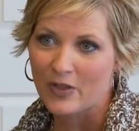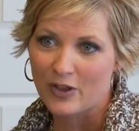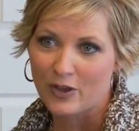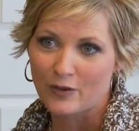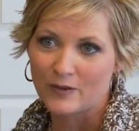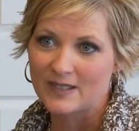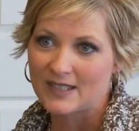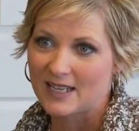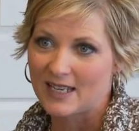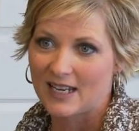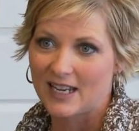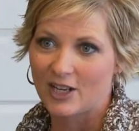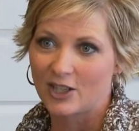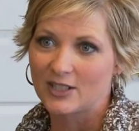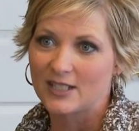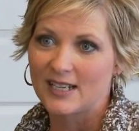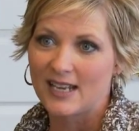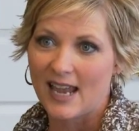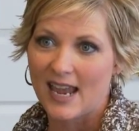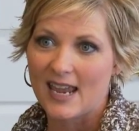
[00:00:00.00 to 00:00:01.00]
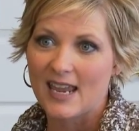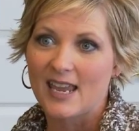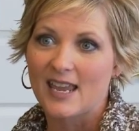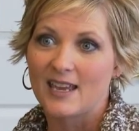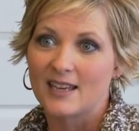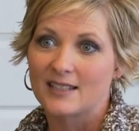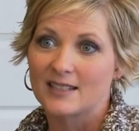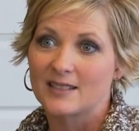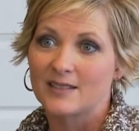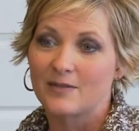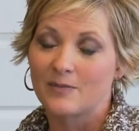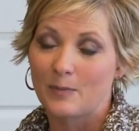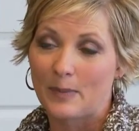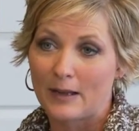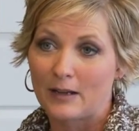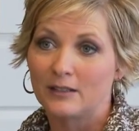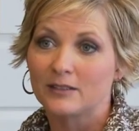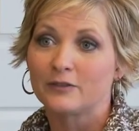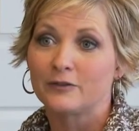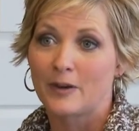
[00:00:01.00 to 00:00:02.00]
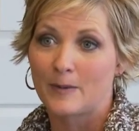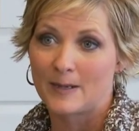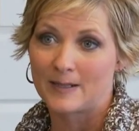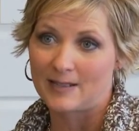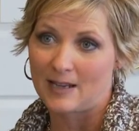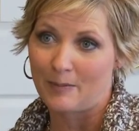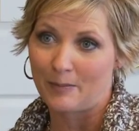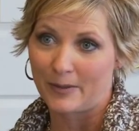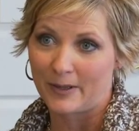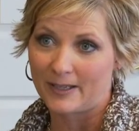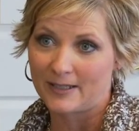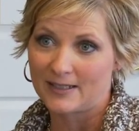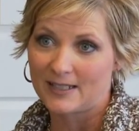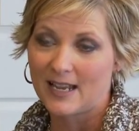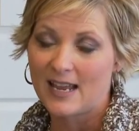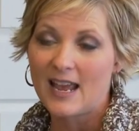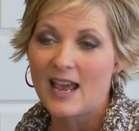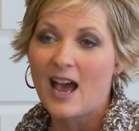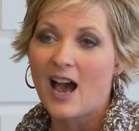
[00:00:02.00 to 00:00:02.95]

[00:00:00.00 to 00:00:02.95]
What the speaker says: that you've seen here today is built from a template.